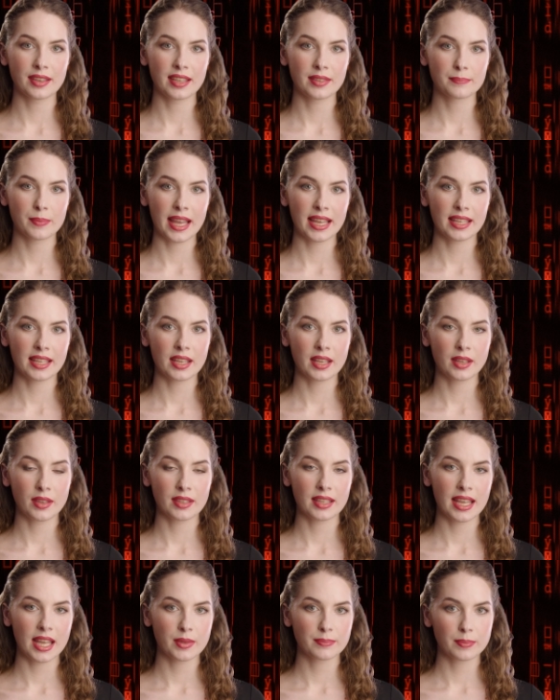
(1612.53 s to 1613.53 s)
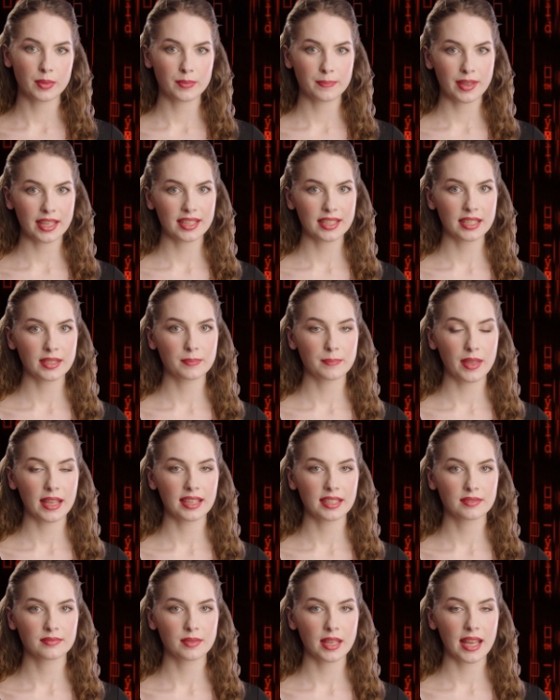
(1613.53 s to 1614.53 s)
This may include implementing
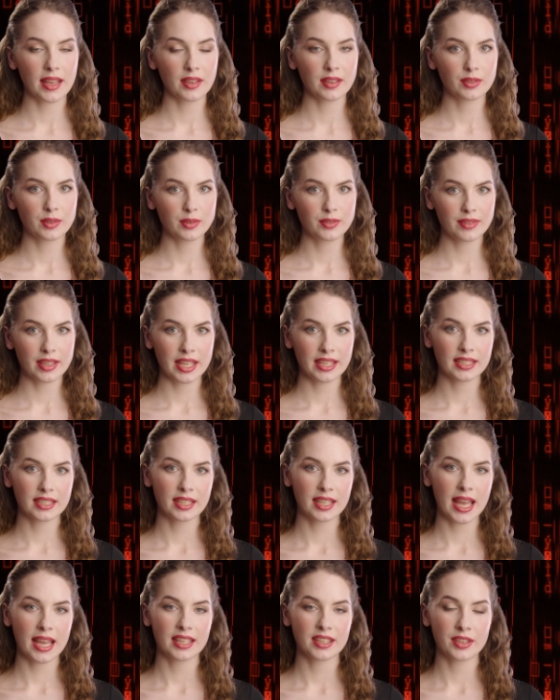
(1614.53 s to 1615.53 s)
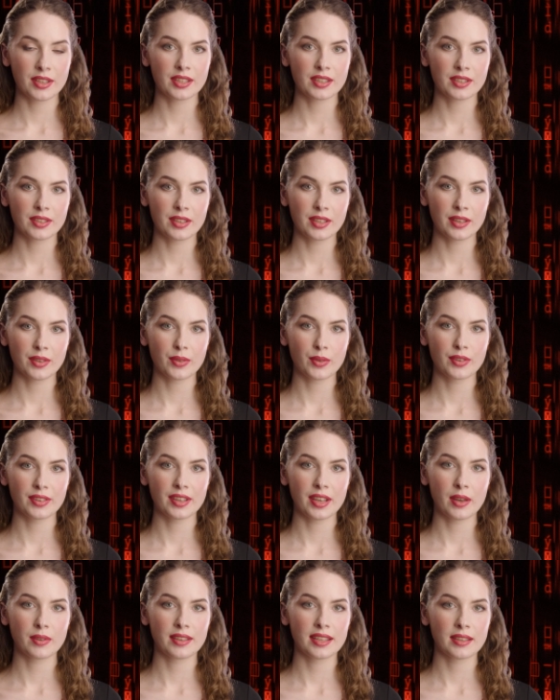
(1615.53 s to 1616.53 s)
multi-factor authentication,
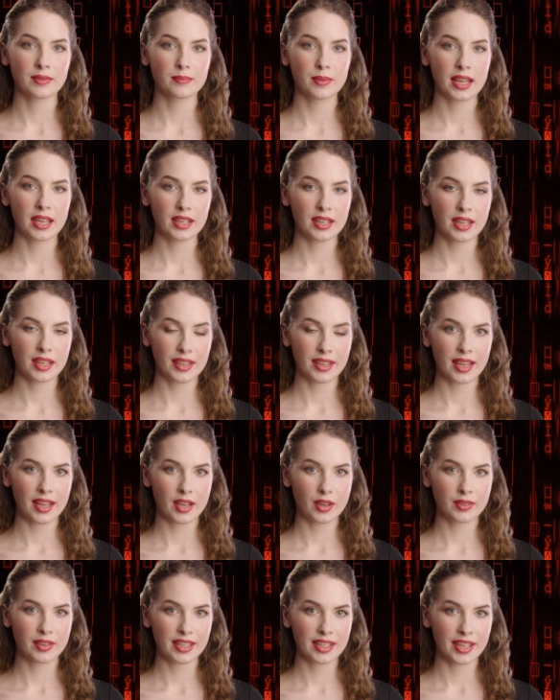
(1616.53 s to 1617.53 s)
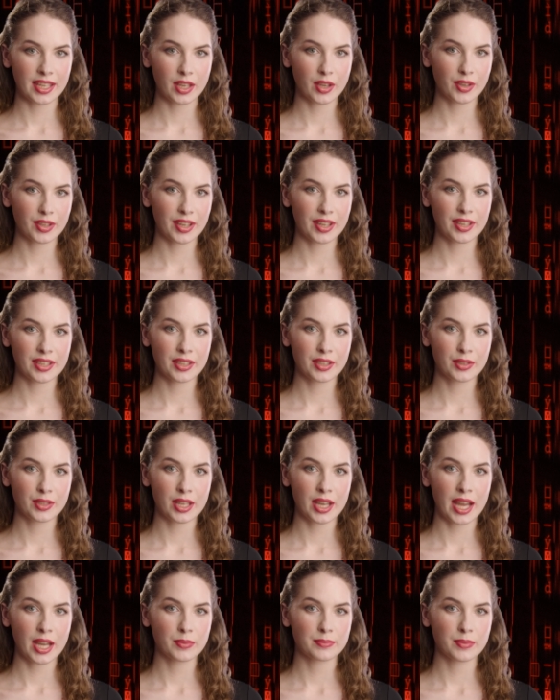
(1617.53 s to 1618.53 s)
conducting regular security audits,
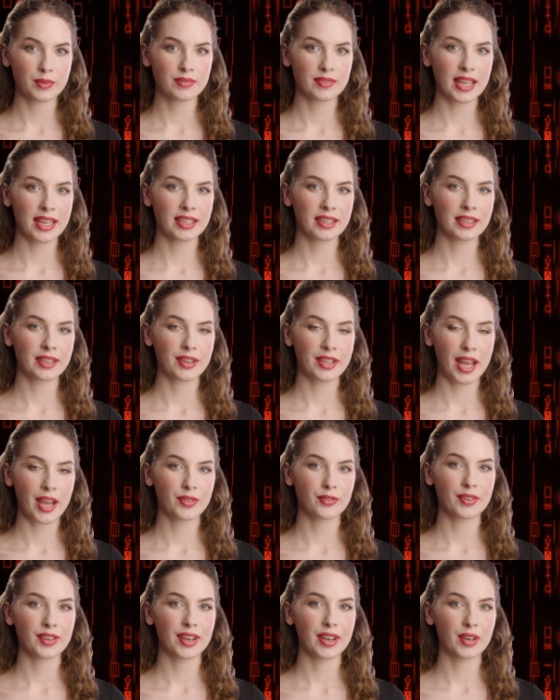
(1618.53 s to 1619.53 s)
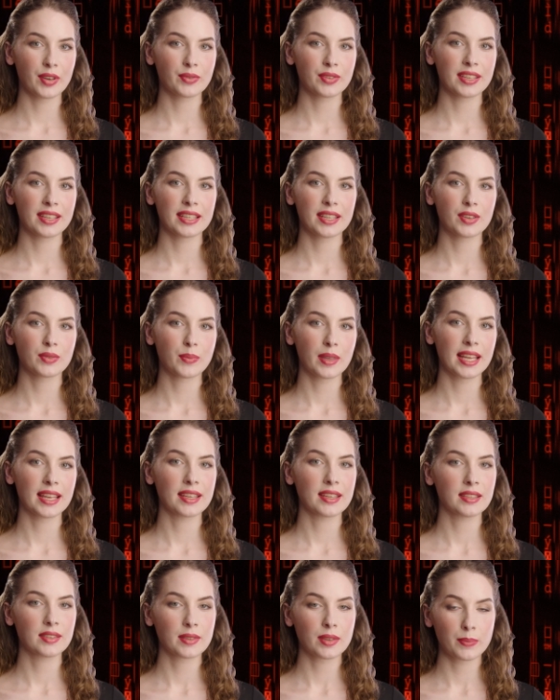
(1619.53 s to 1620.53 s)
and providing cybersecurity
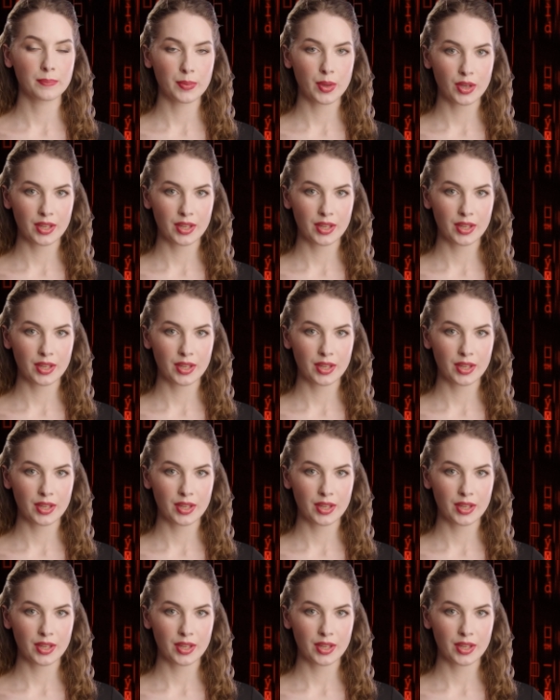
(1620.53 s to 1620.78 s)
training to